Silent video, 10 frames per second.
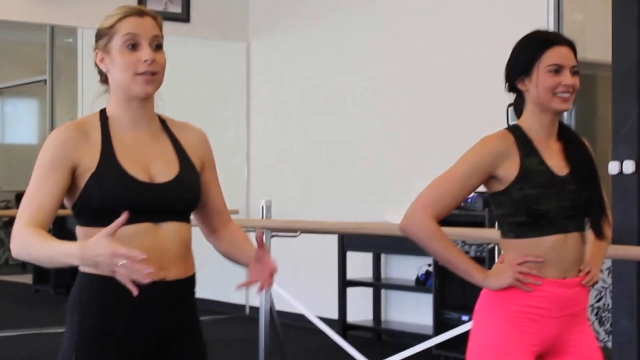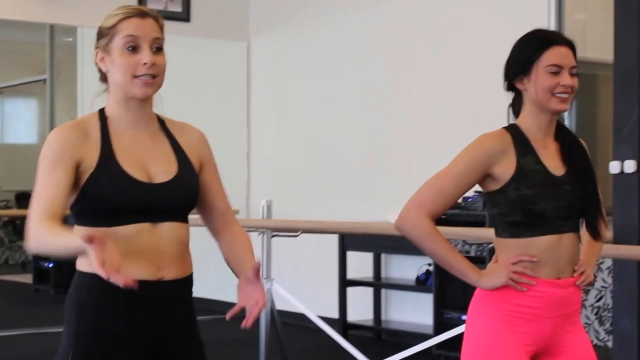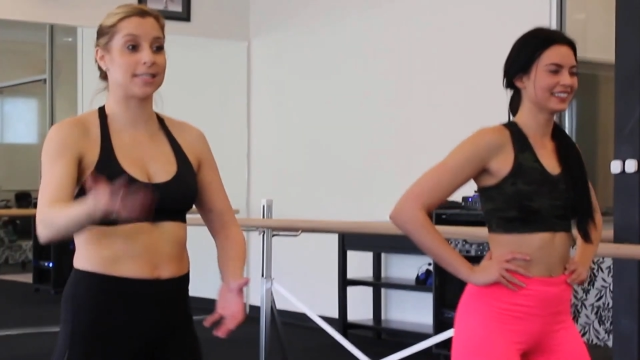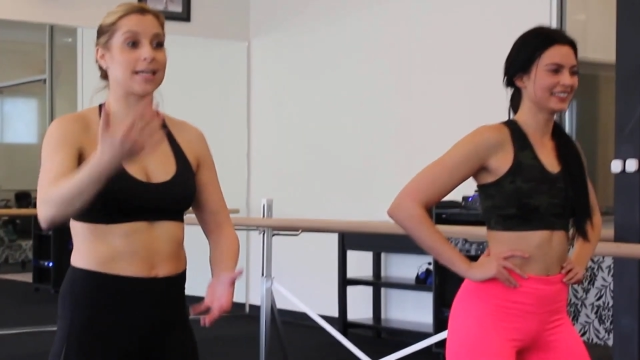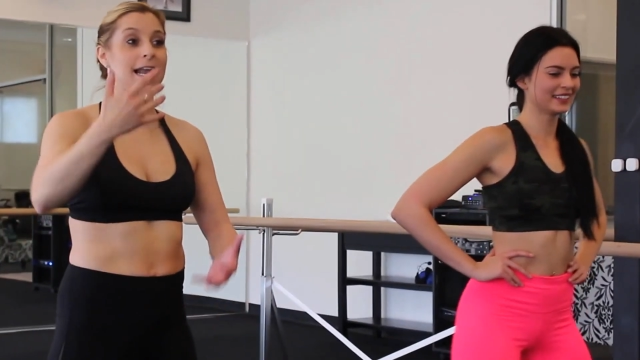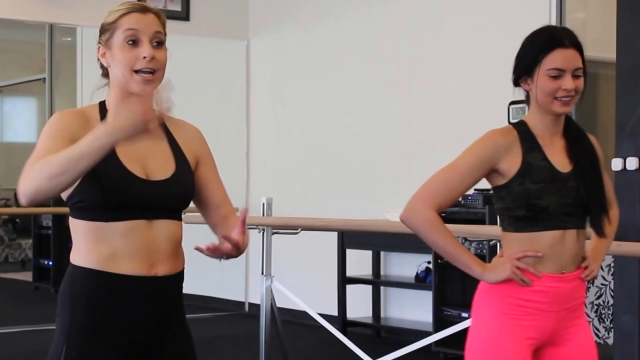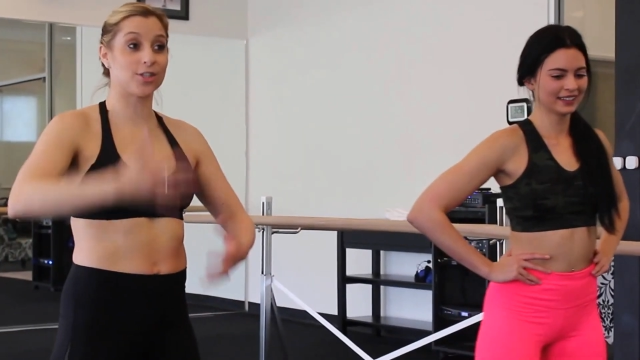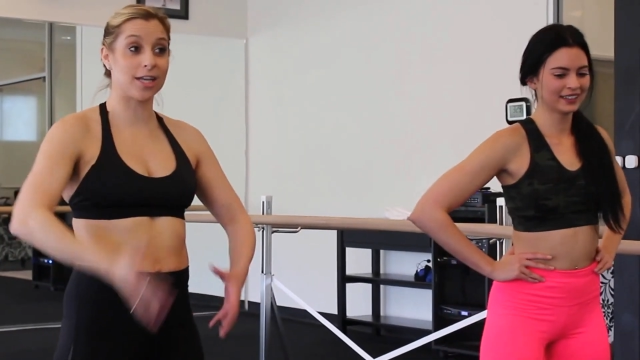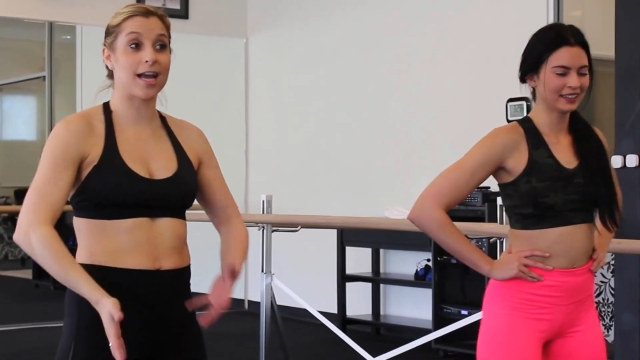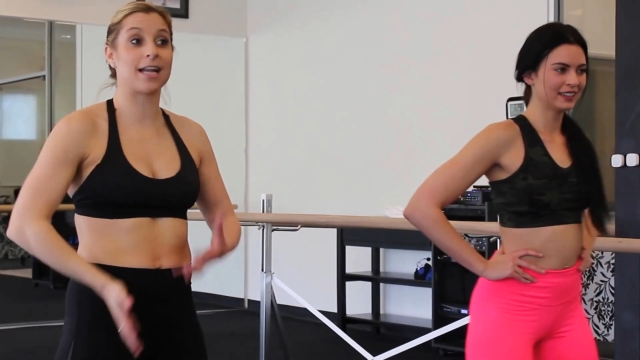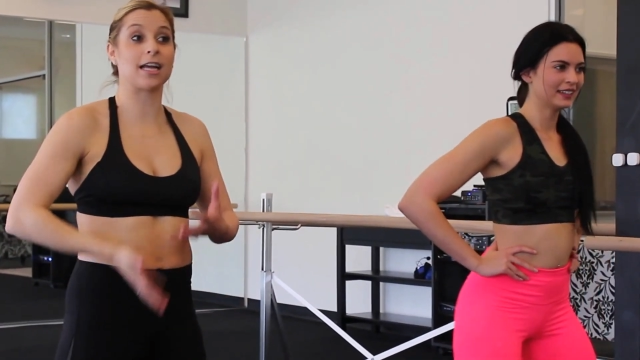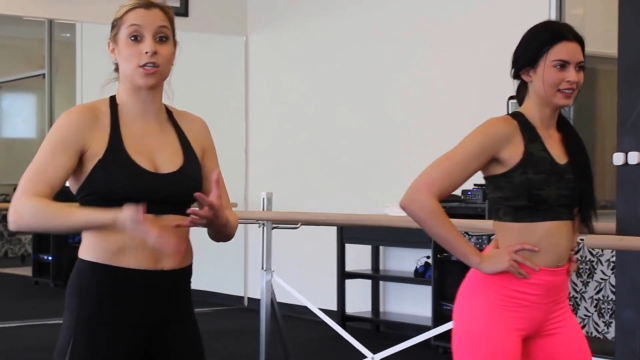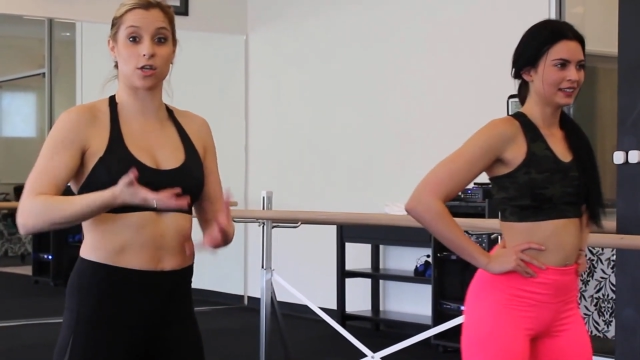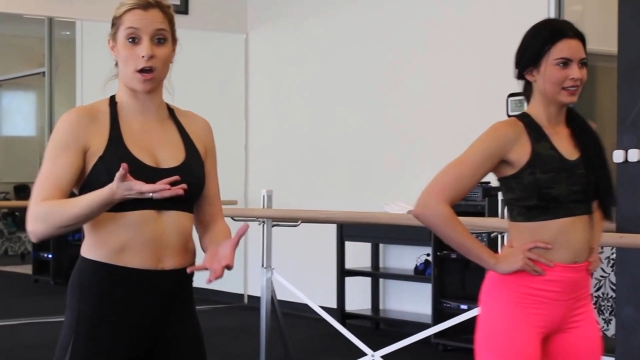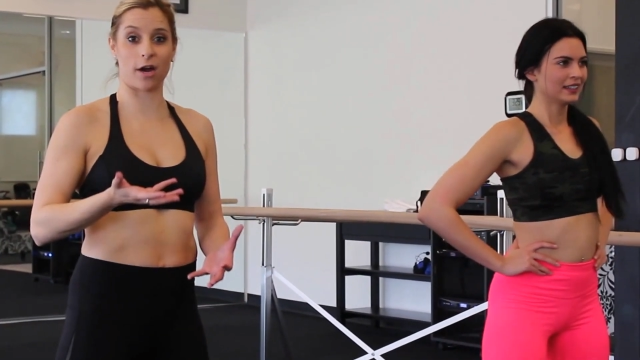Speaker 1: So this is gonna actually kind of get
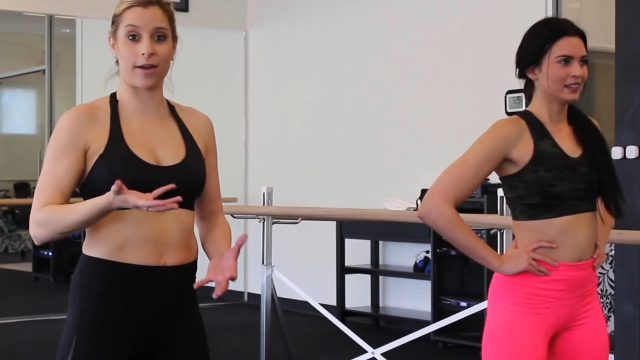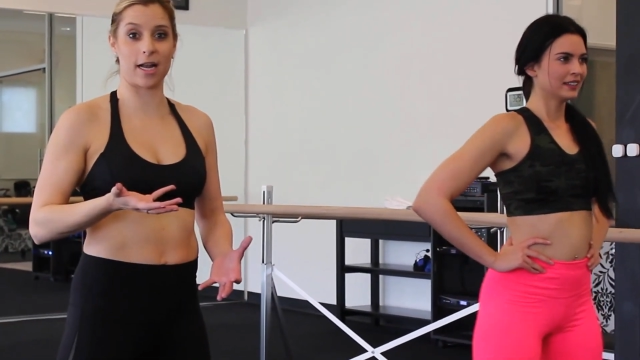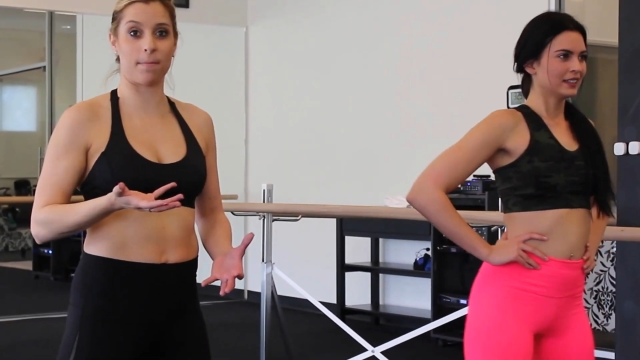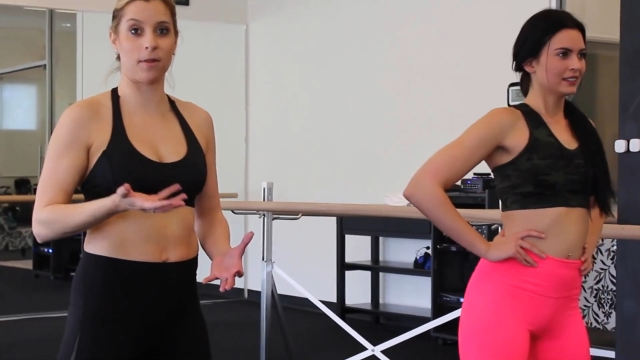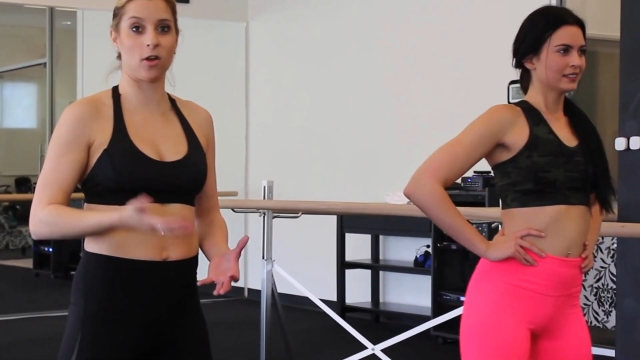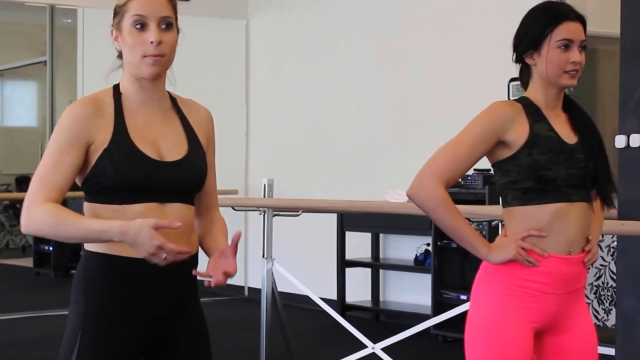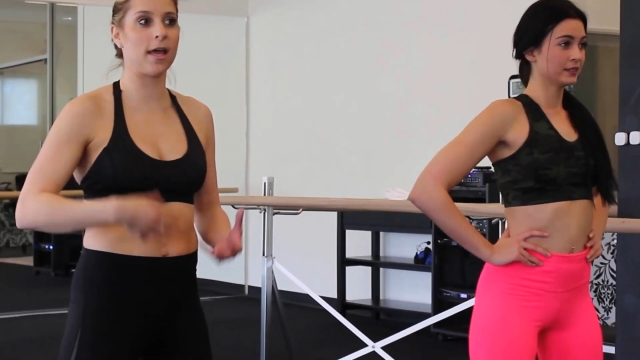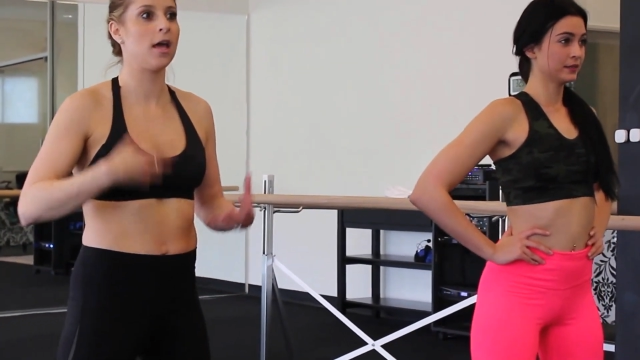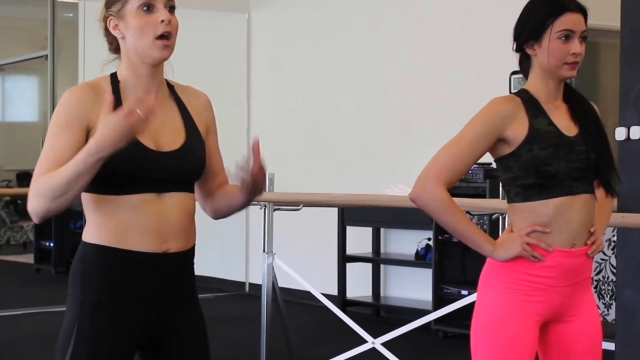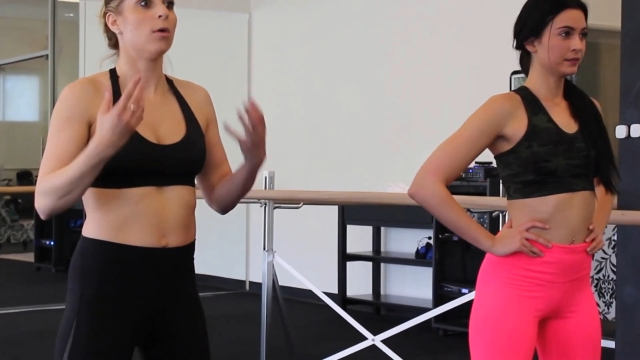your heart rate up a little bit,